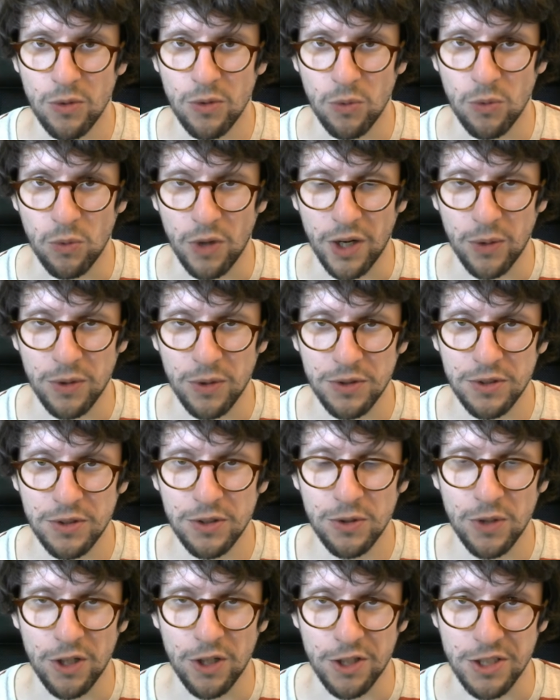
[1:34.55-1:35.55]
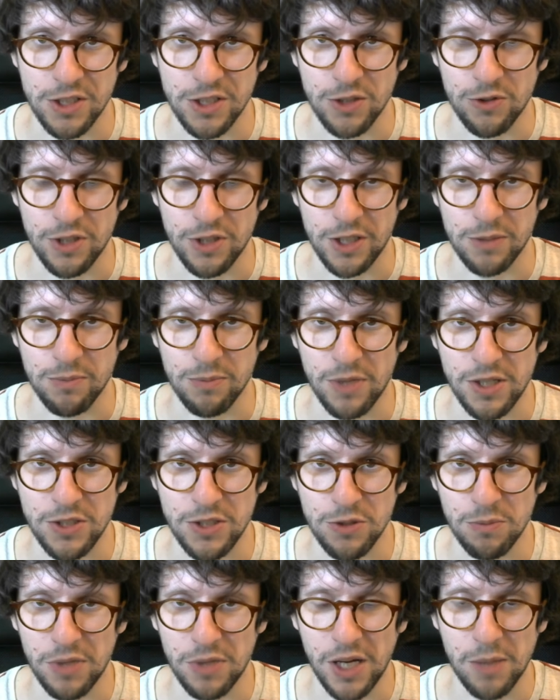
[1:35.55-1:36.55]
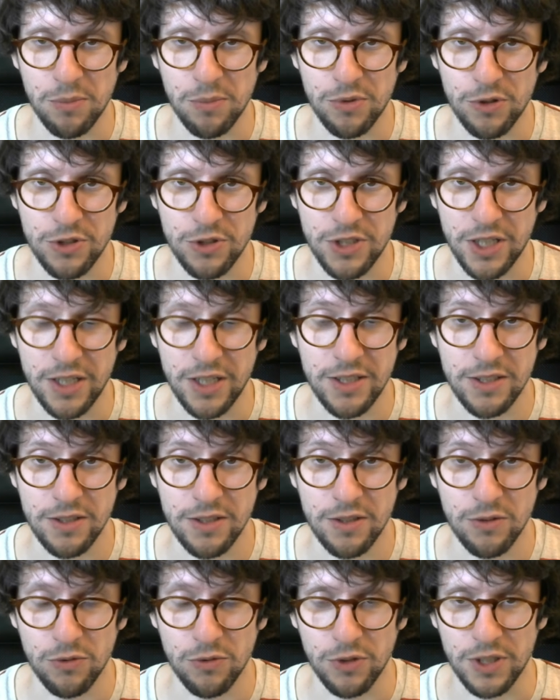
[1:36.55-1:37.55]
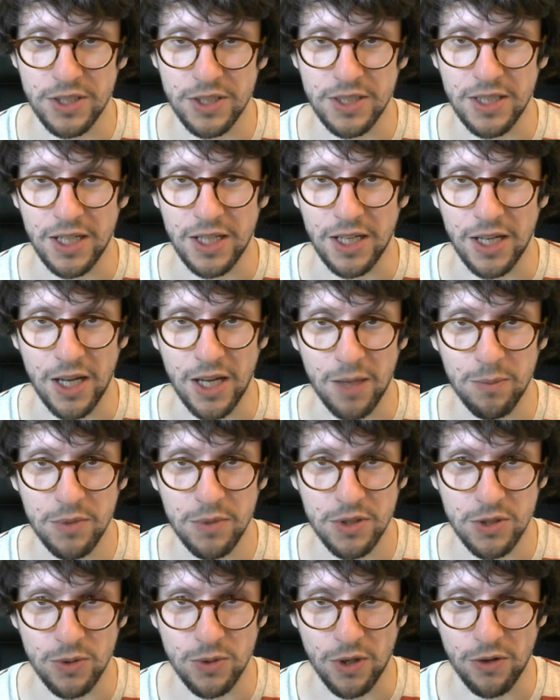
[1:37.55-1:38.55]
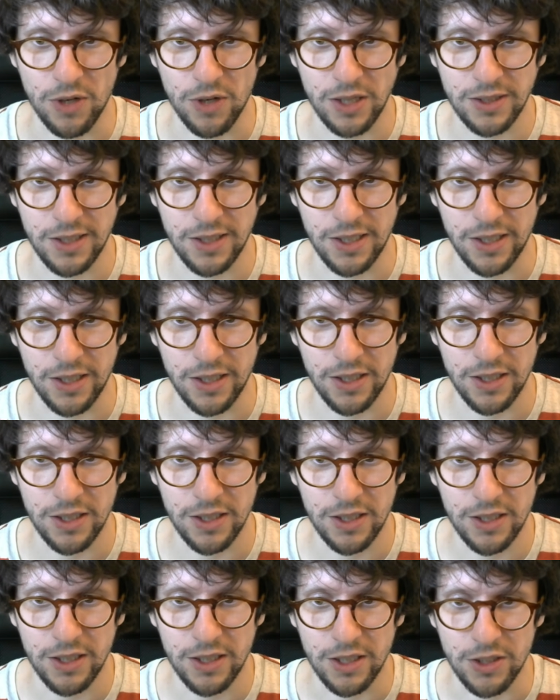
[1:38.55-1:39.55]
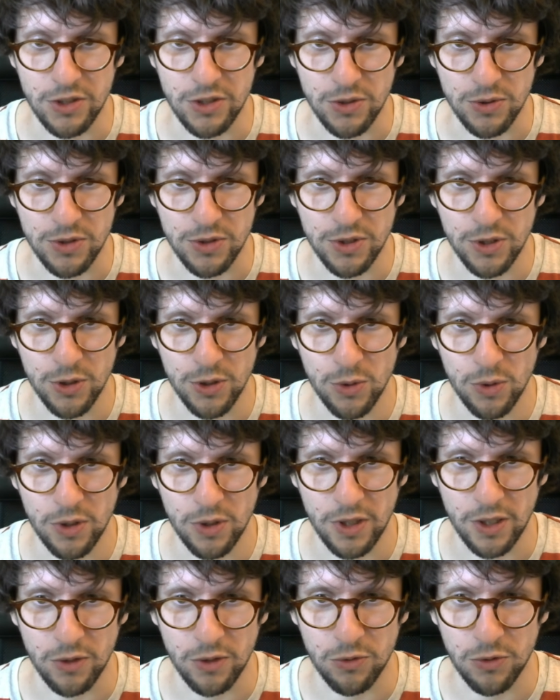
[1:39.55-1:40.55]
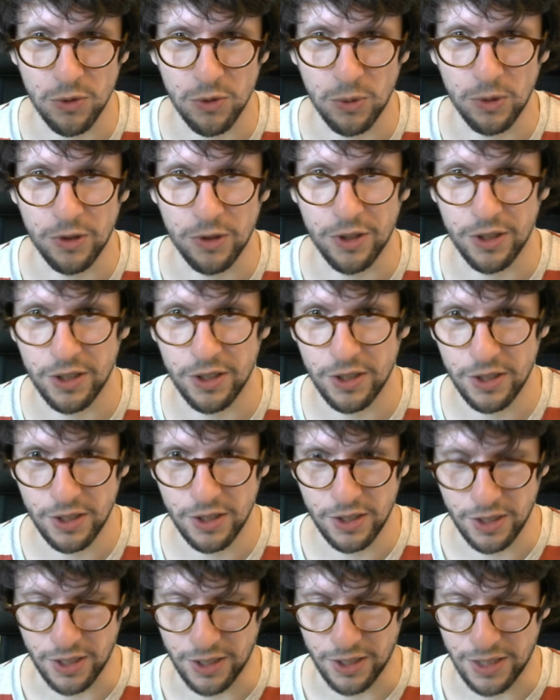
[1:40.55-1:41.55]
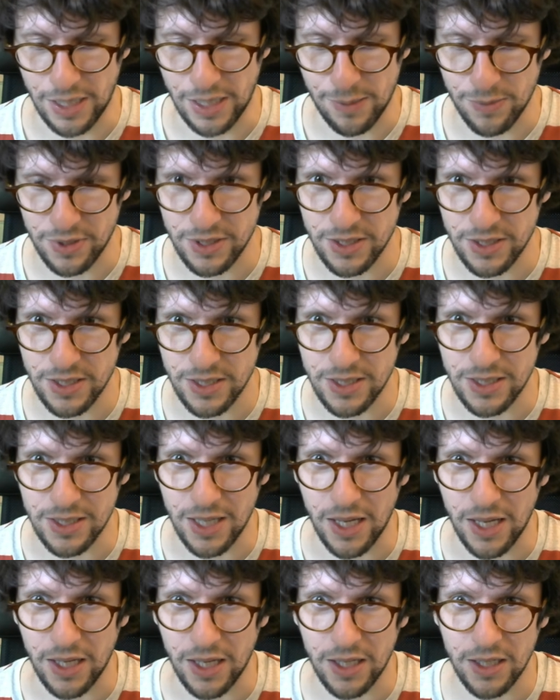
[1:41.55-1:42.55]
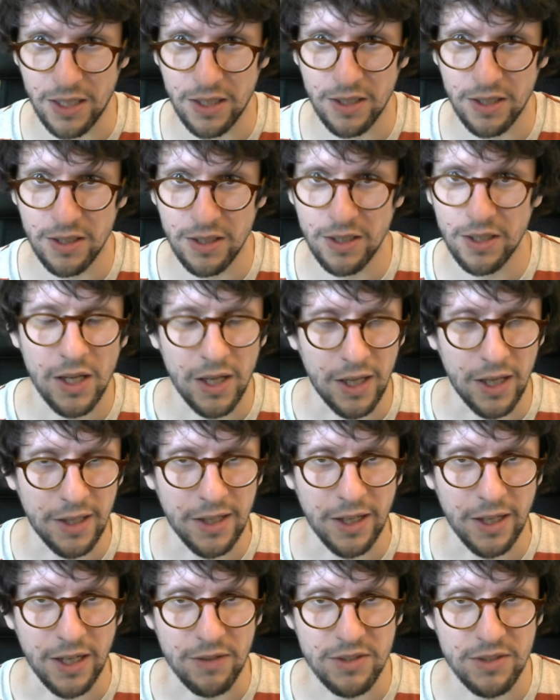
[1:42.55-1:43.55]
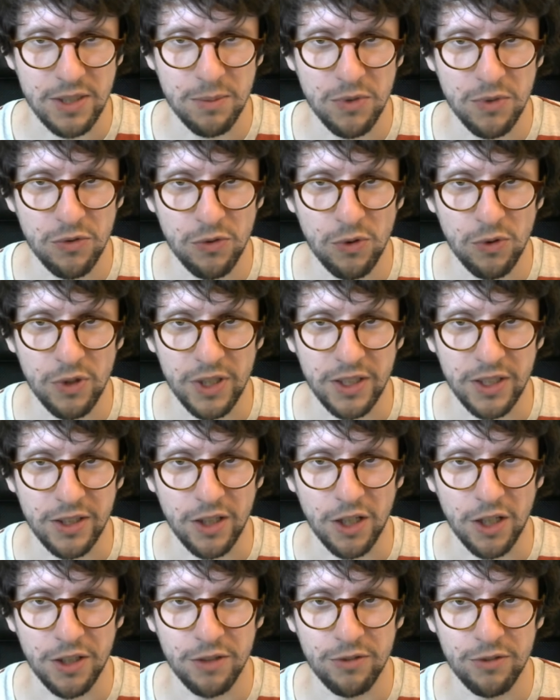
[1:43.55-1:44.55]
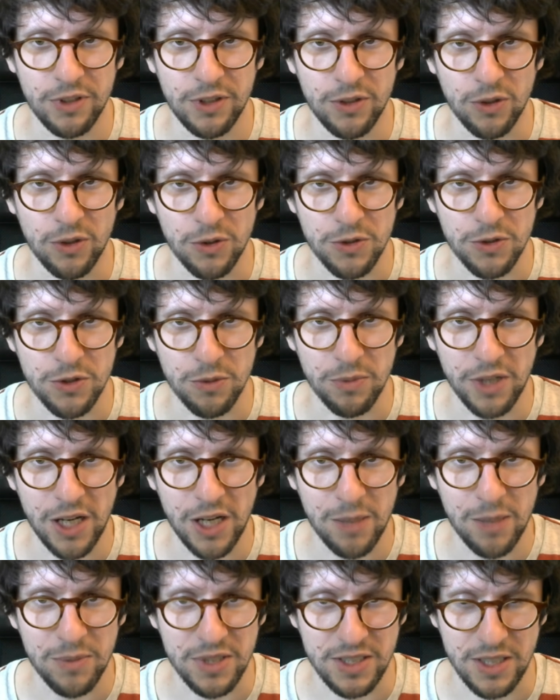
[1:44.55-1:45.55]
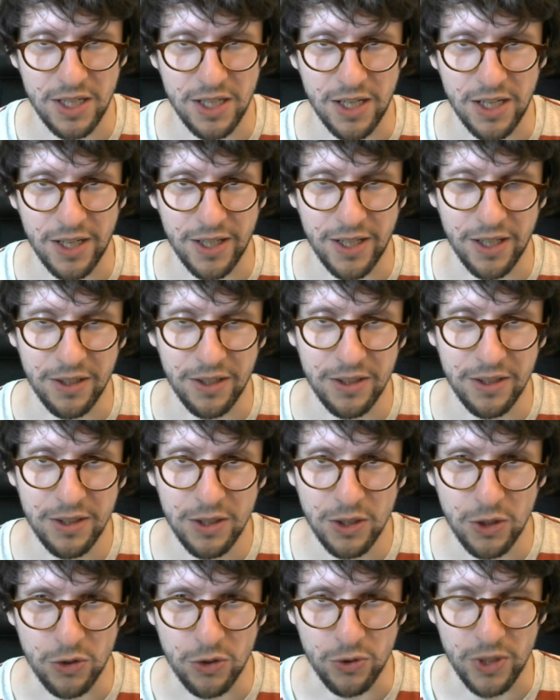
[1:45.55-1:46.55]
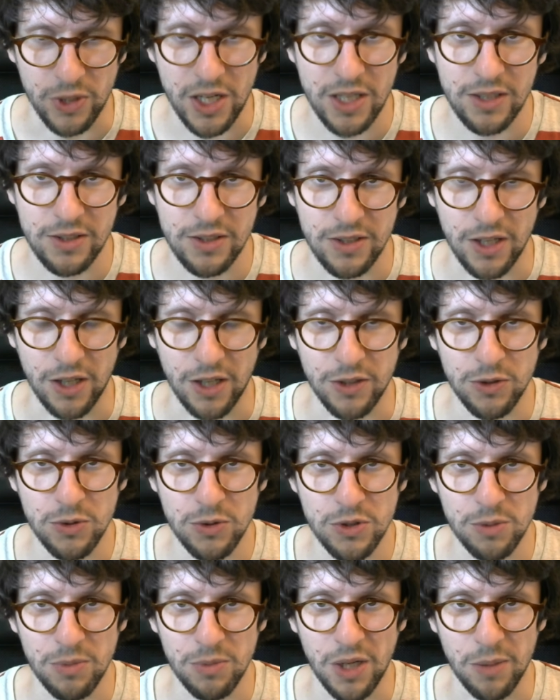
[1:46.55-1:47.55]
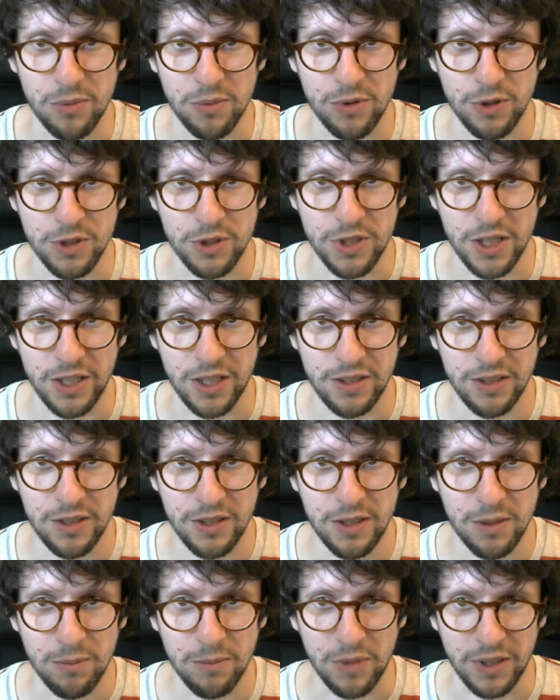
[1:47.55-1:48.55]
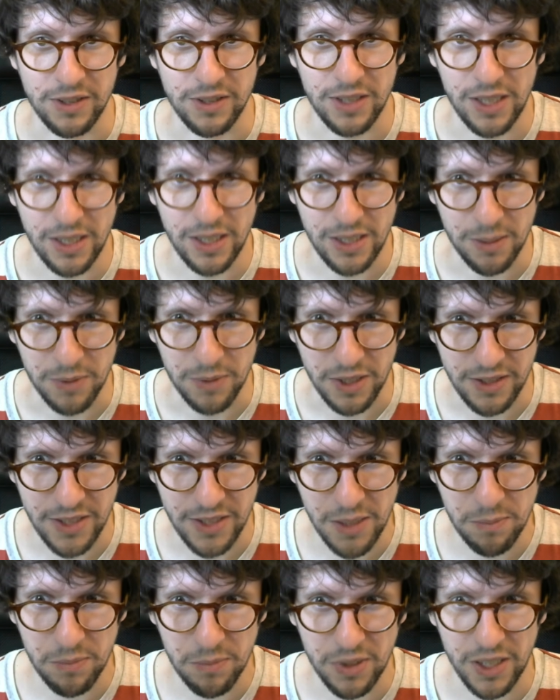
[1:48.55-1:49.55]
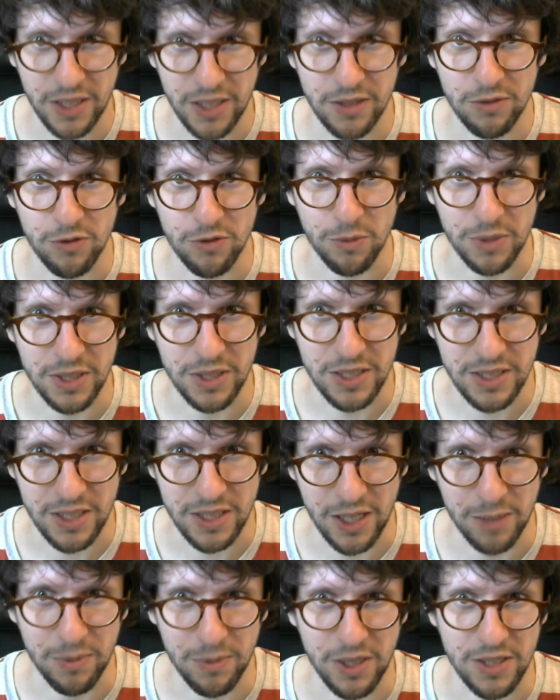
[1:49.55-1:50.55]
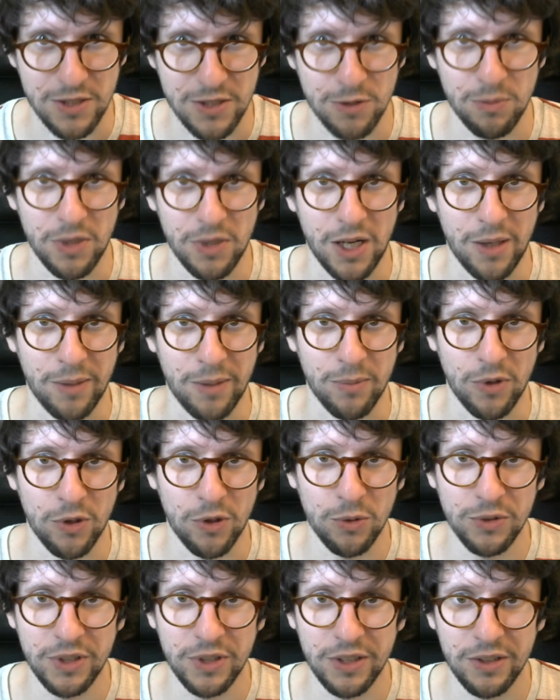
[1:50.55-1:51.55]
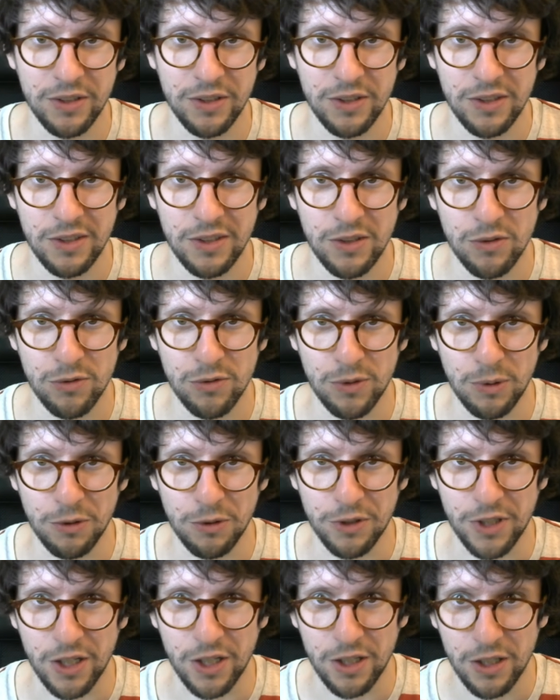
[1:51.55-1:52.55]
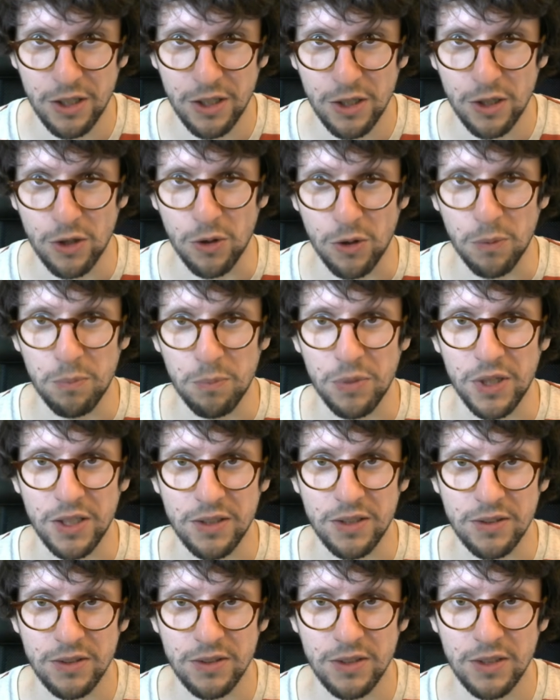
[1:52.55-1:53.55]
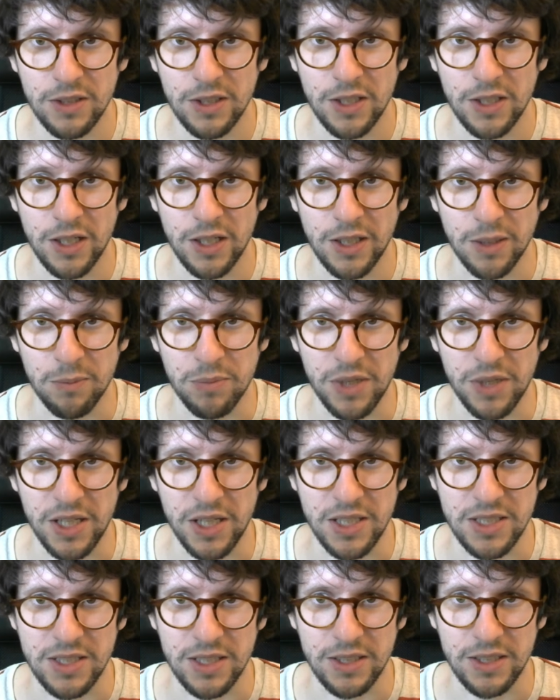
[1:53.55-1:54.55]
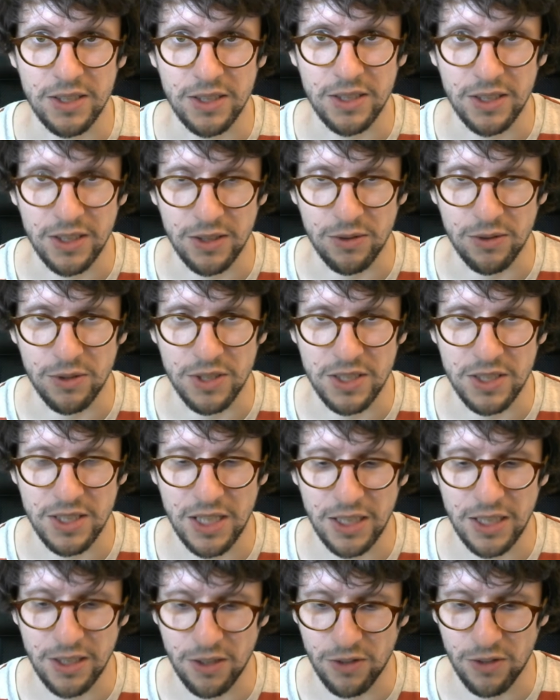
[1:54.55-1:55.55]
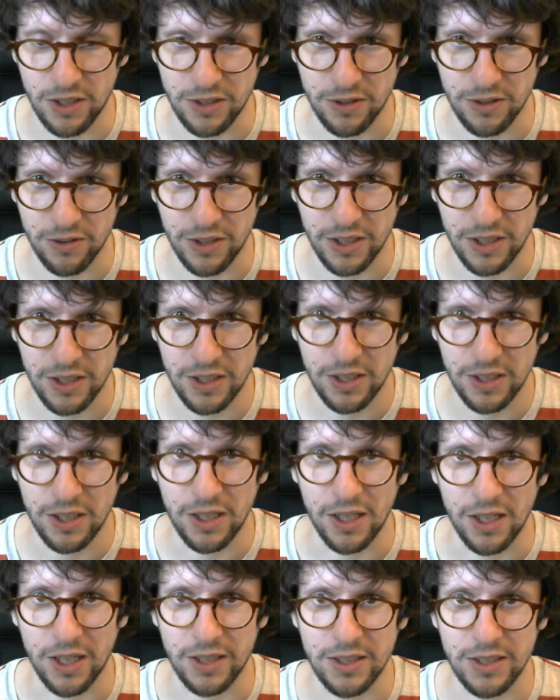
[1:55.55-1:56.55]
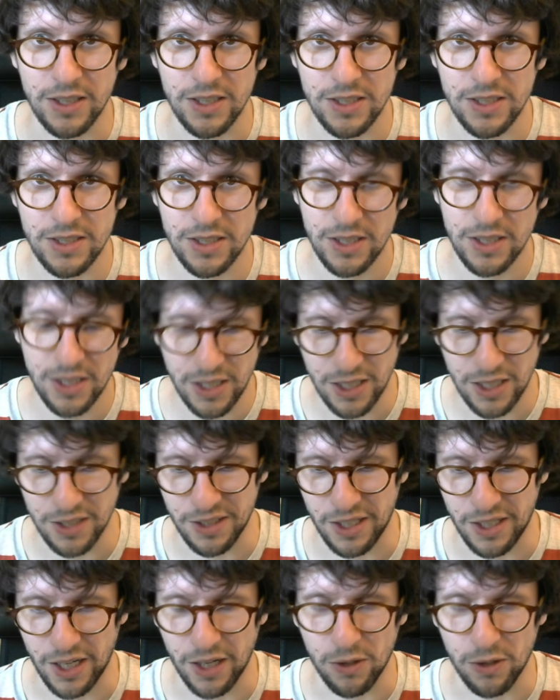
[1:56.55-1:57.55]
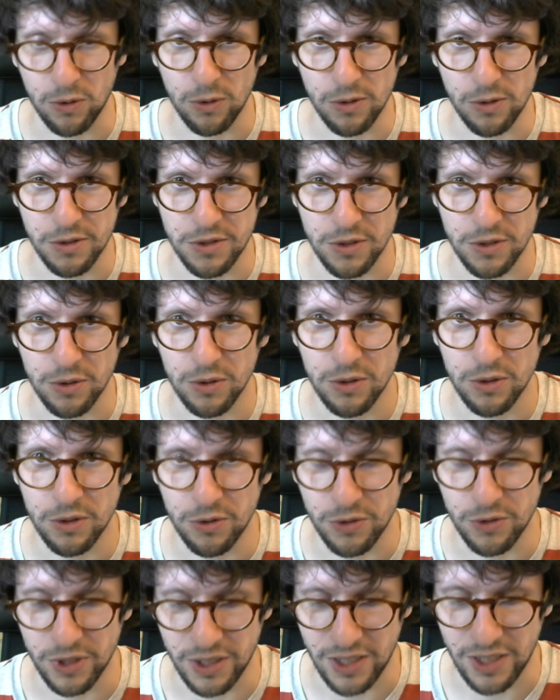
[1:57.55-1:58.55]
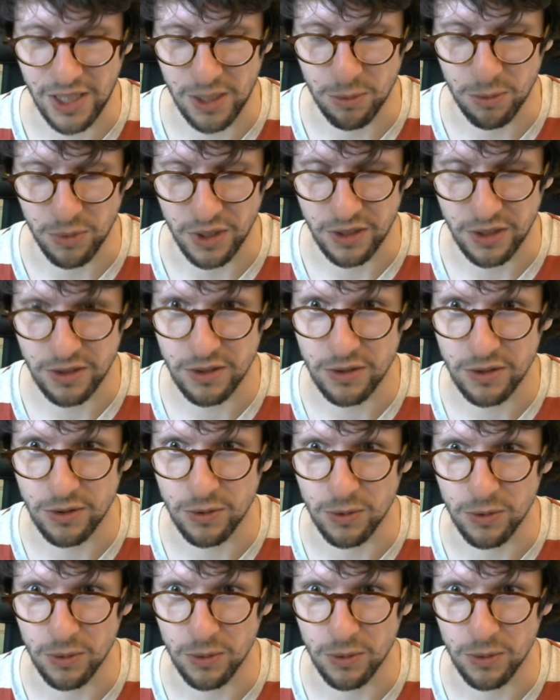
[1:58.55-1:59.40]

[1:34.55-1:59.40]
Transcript: What I want to do here is create my Sublime project for the snake game. So I right click and choose new and folder and name it snake. And like I've said before in the other video on Sublime, is that I can create a new Sublime project by taking my template from inside my Sublime Odin folder here, copy it, and then paste it into the snake directory like this, and then I can also rename it to